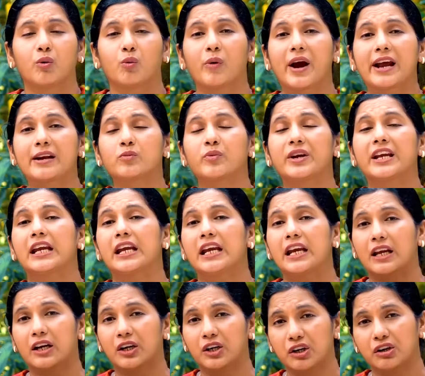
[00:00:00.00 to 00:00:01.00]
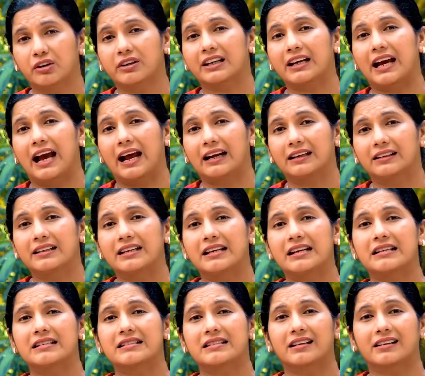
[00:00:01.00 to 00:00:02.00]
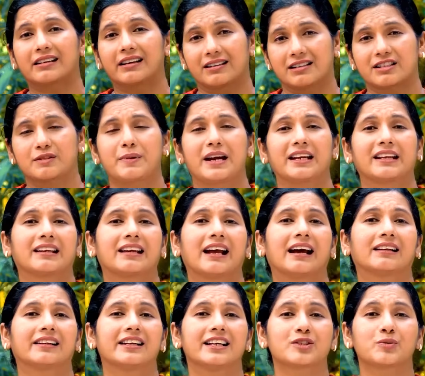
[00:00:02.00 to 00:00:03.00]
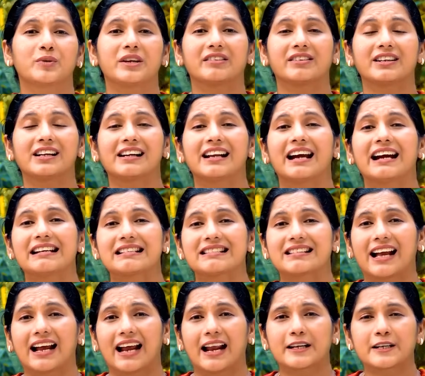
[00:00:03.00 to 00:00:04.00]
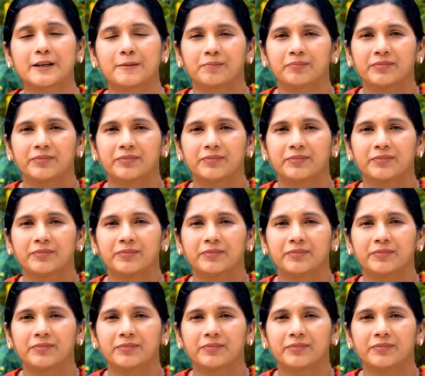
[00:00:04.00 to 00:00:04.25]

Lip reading: when we look at these charismatic Catholics, we realize that